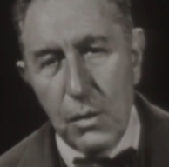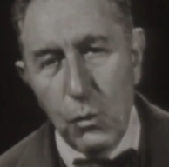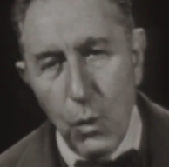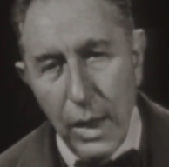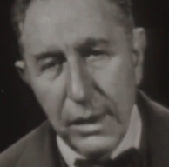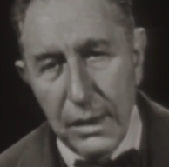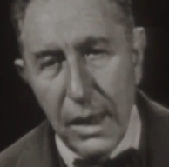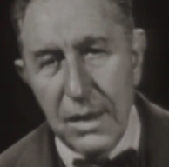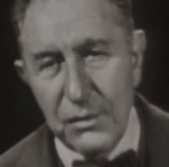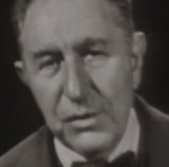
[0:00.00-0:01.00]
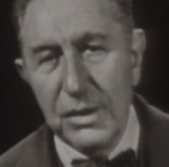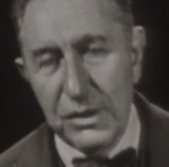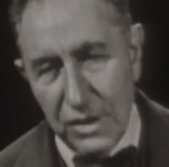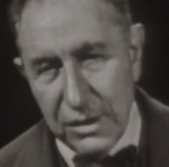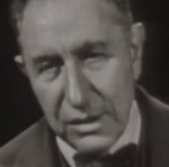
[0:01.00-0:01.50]
One after
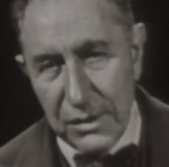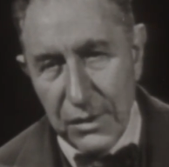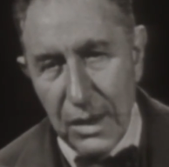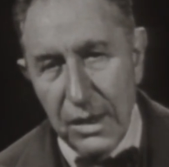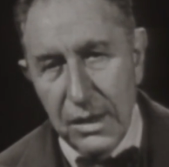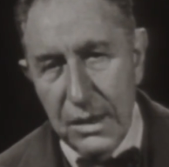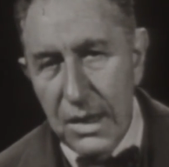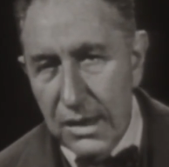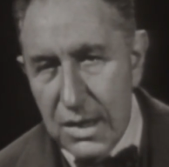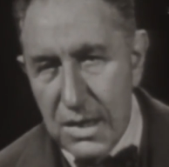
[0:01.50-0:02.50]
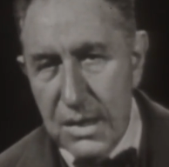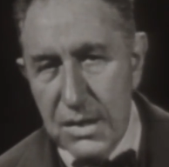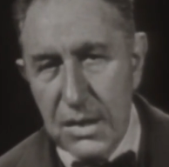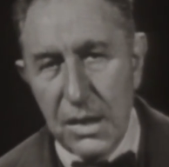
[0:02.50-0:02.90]
another, techniques